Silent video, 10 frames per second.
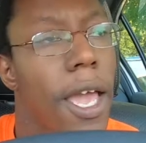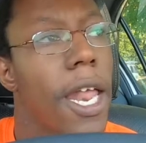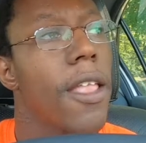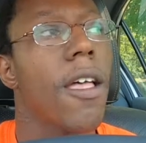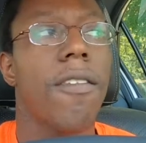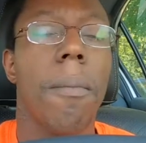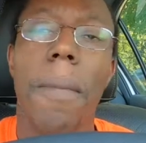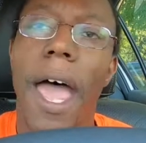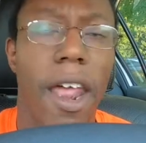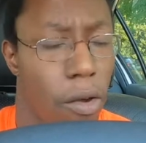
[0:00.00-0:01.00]
And it doesn't
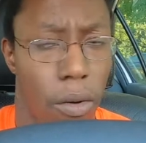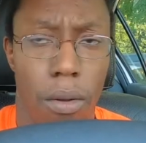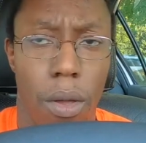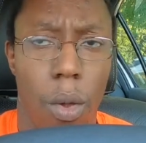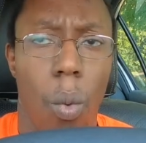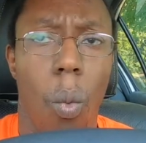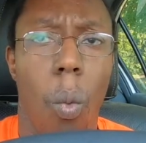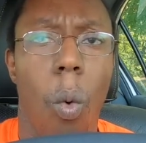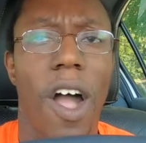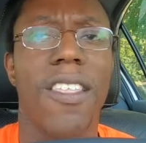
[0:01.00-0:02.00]
matter
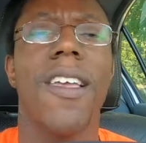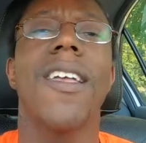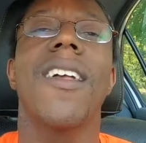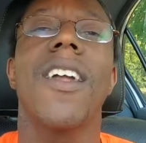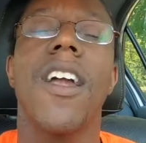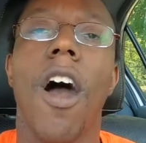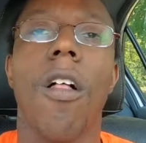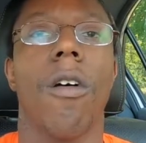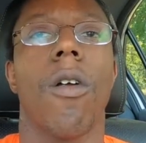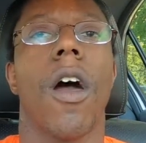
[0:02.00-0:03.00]
what
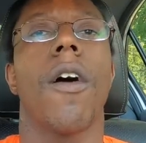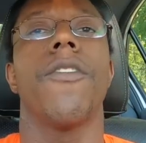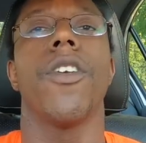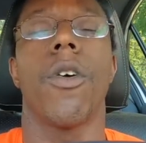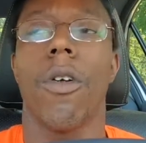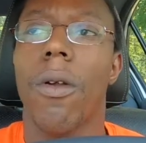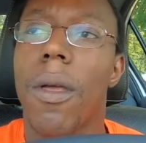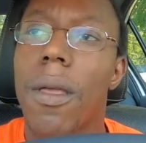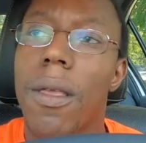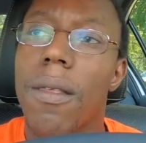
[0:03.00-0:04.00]
color of your
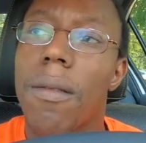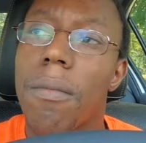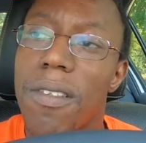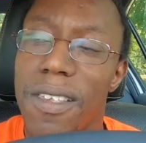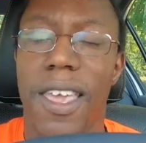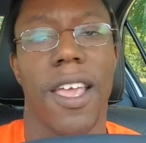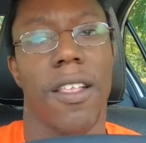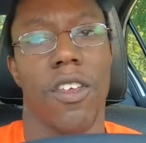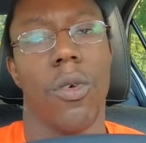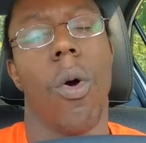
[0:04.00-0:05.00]

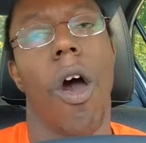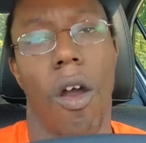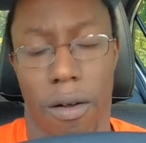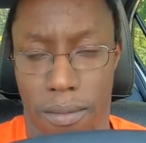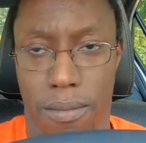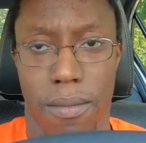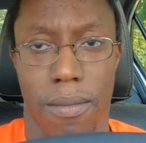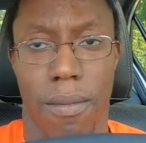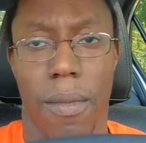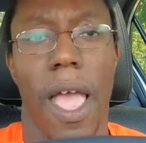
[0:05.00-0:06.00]
skin you are.
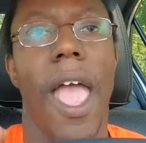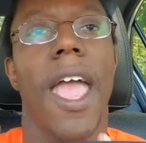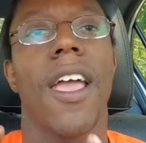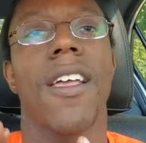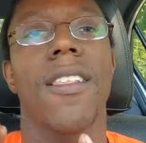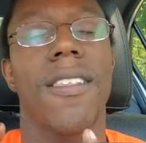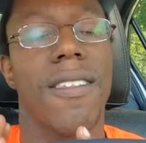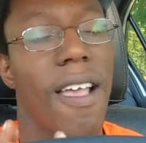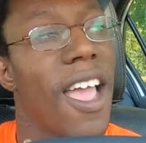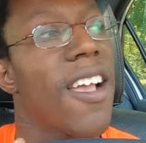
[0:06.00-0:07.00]
And
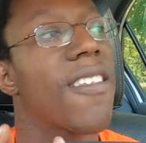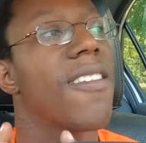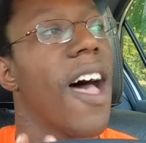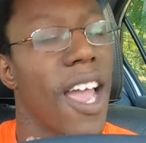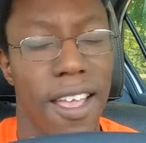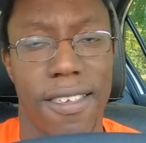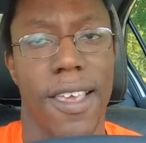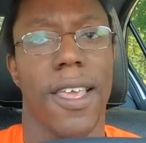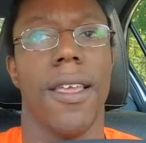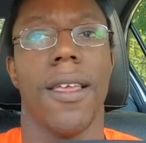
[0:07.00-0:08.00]

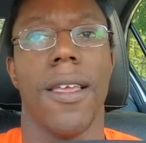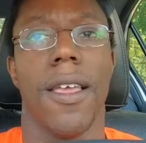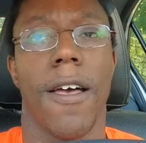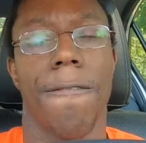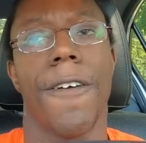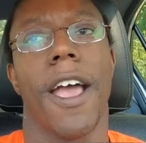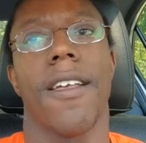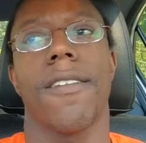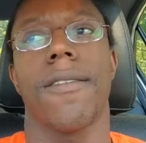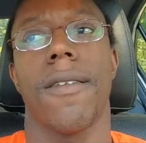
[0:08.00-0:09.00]
anxiety
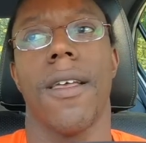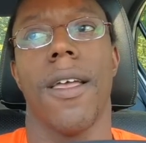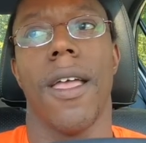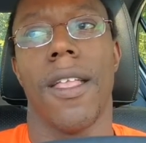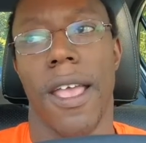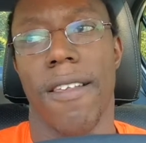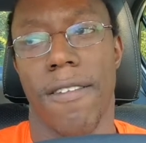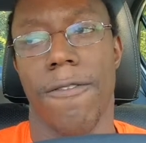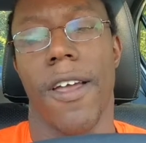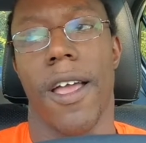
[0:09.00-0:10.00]
affects and has
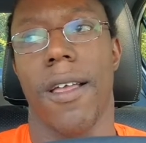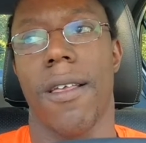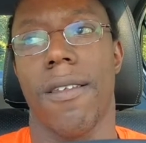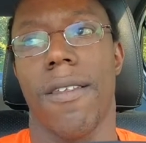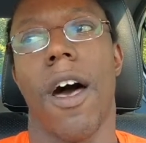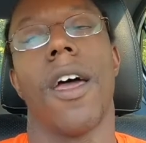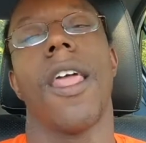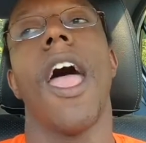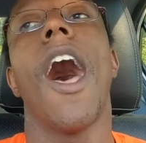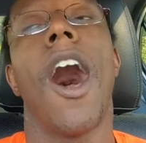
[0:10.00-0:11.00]
effects on,
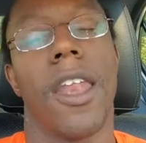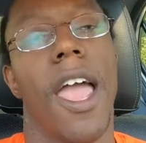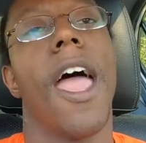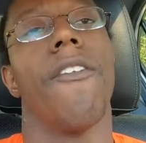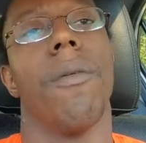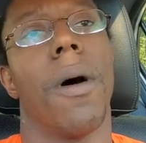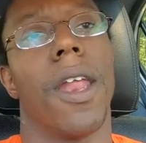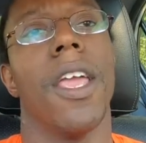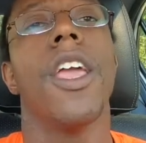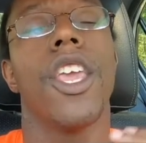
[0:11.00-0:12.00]
on
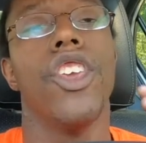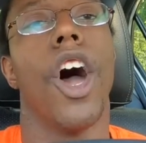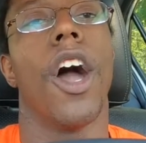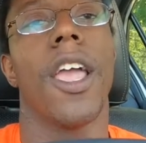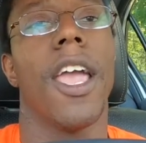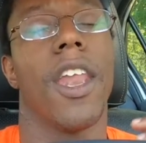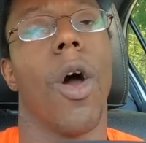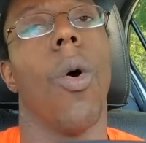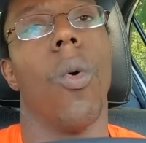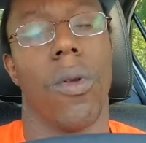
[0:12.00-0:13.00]
everybody, young and
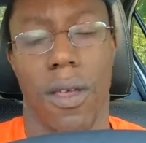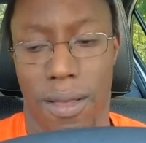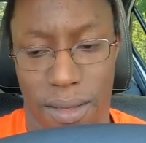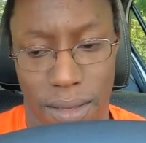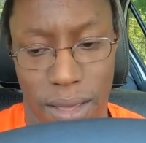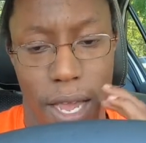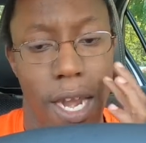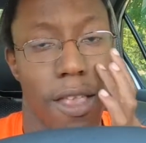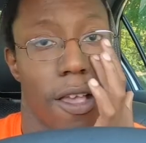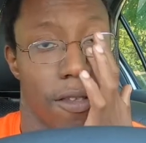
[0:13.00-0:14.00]
old, and
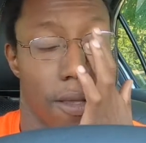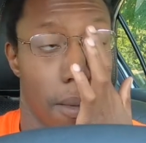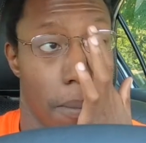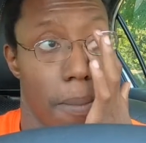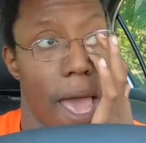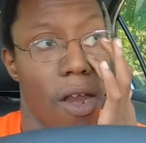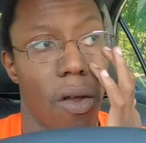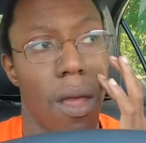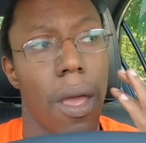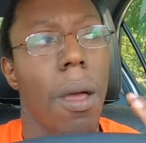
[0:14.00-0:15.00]
it doesn't matter.
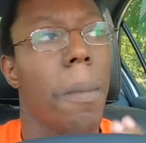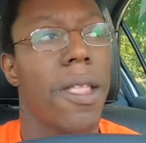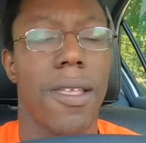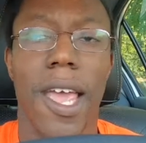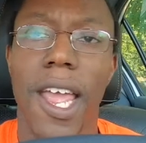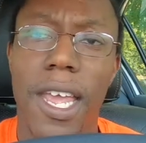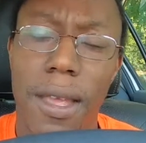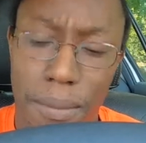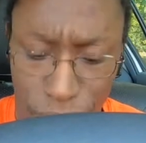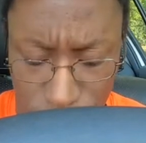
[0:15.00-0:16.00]
But today,